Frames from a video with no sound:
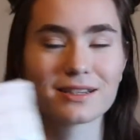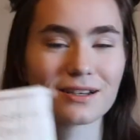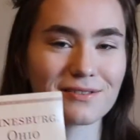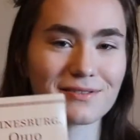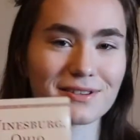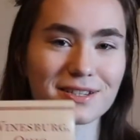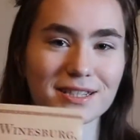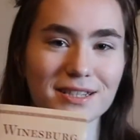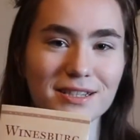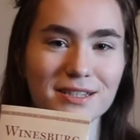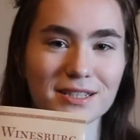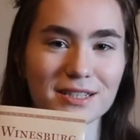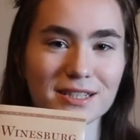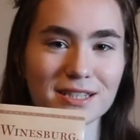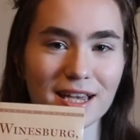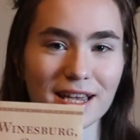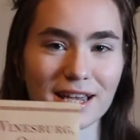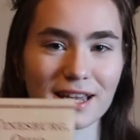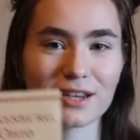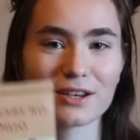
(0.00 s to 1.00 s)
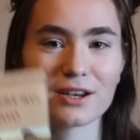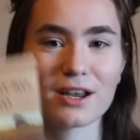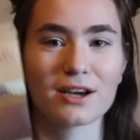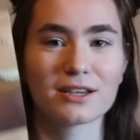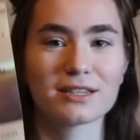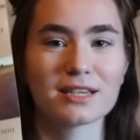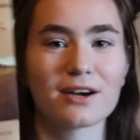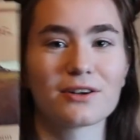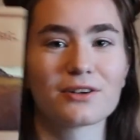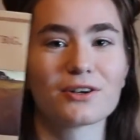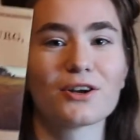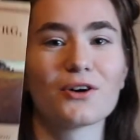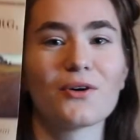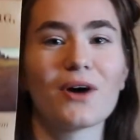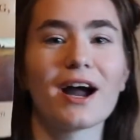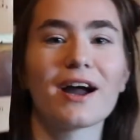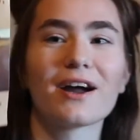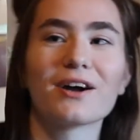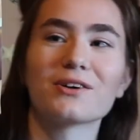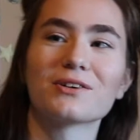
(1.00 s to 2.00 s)
obviously it's set in a town in
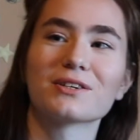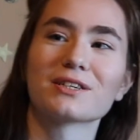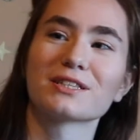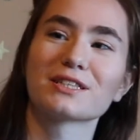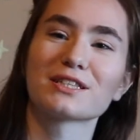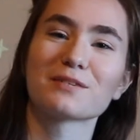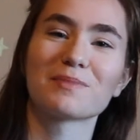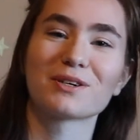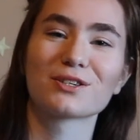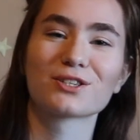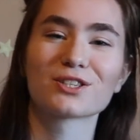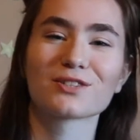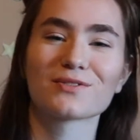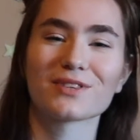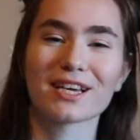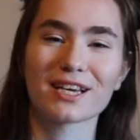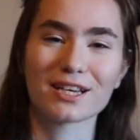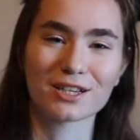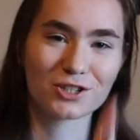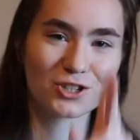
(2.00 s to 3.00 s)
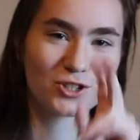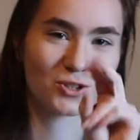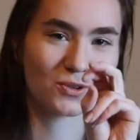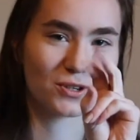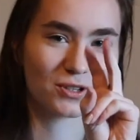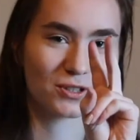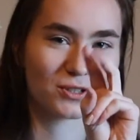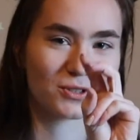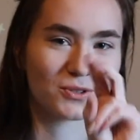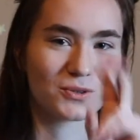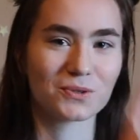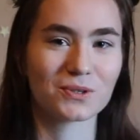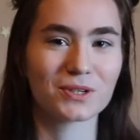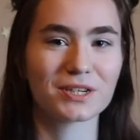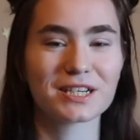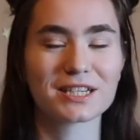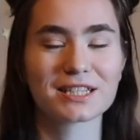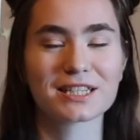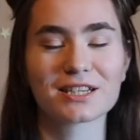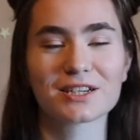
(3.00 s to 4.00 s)
Ohio, and it's a bunch of like short
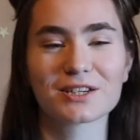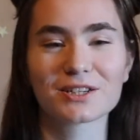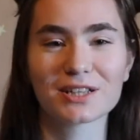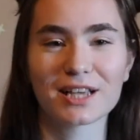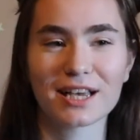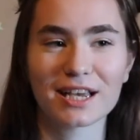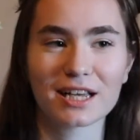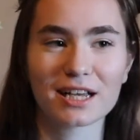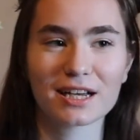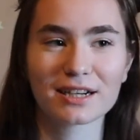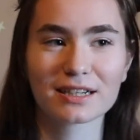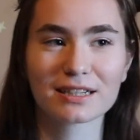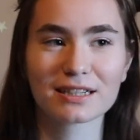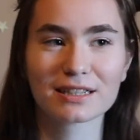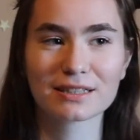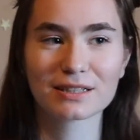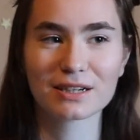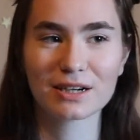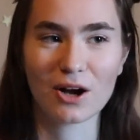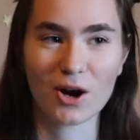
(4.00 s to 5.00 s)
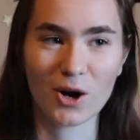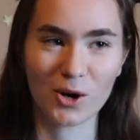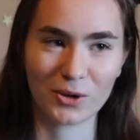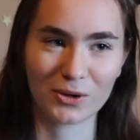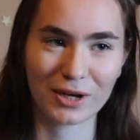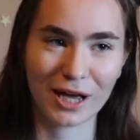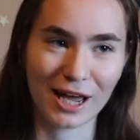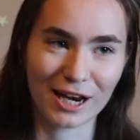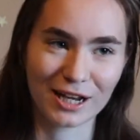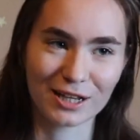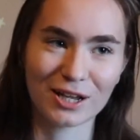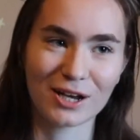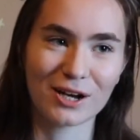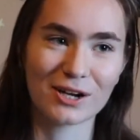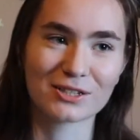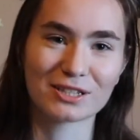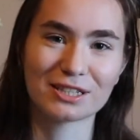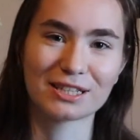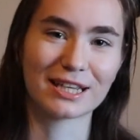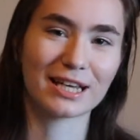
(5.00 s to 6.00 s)
stories that are like all
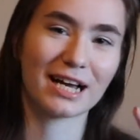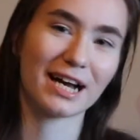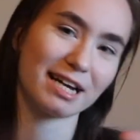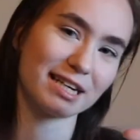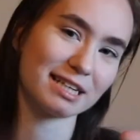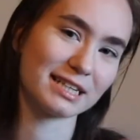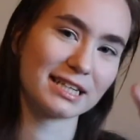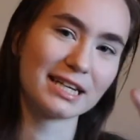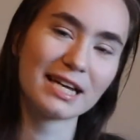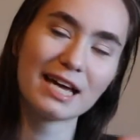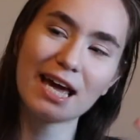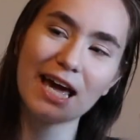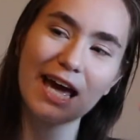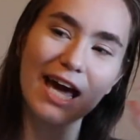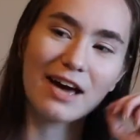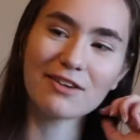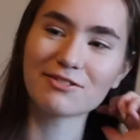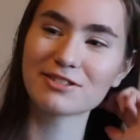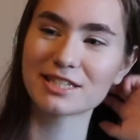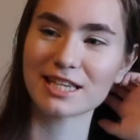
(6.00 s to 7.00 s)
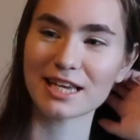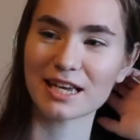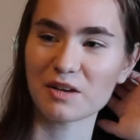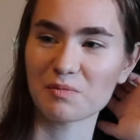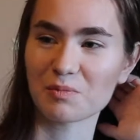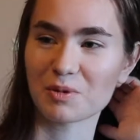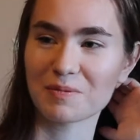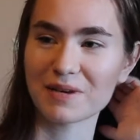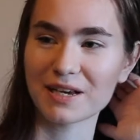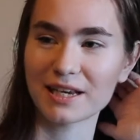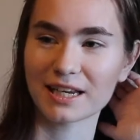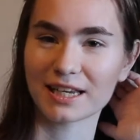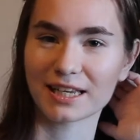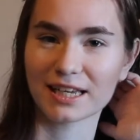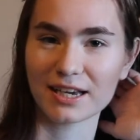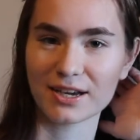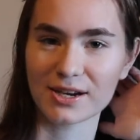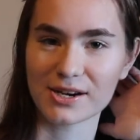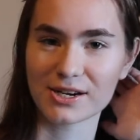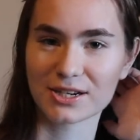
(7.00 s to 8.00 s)
cataloged, and they kind of have same repeating
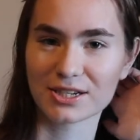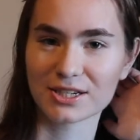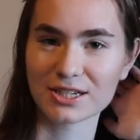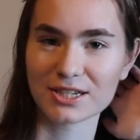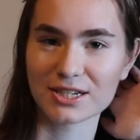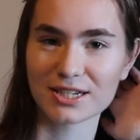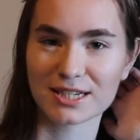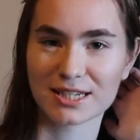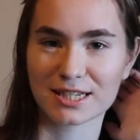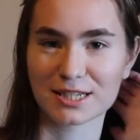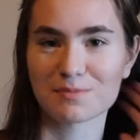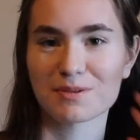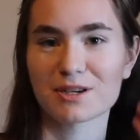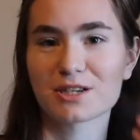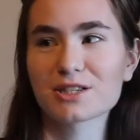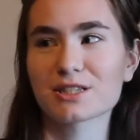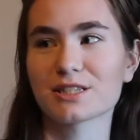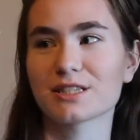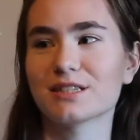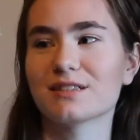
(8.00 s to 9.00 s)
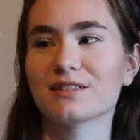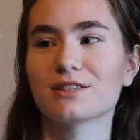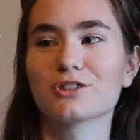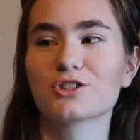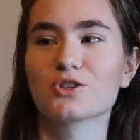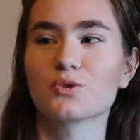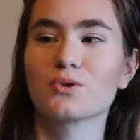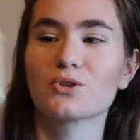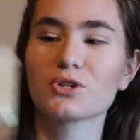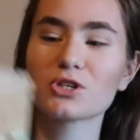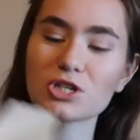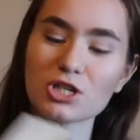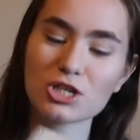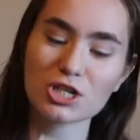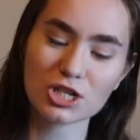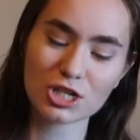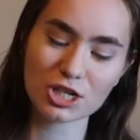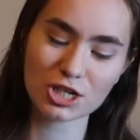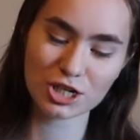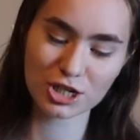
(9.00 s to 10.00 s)
characters, especially
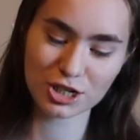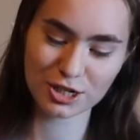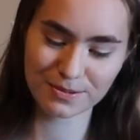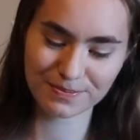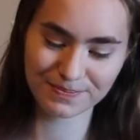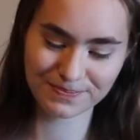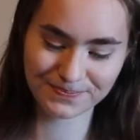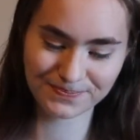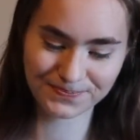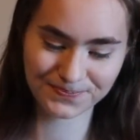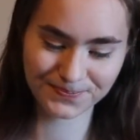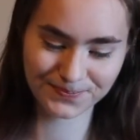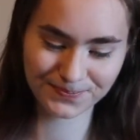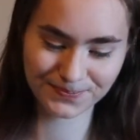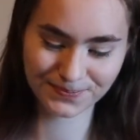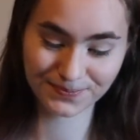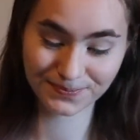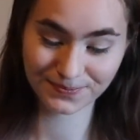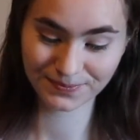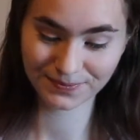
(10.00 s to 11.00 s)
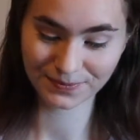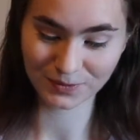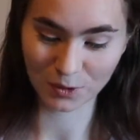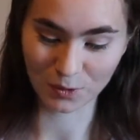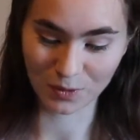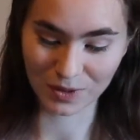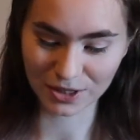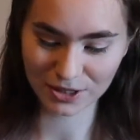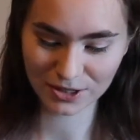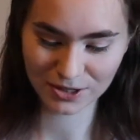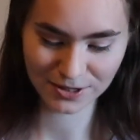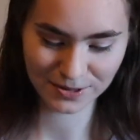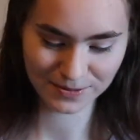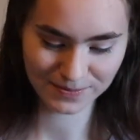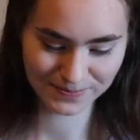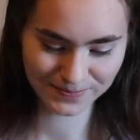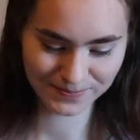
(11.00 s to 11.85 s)
George Willard.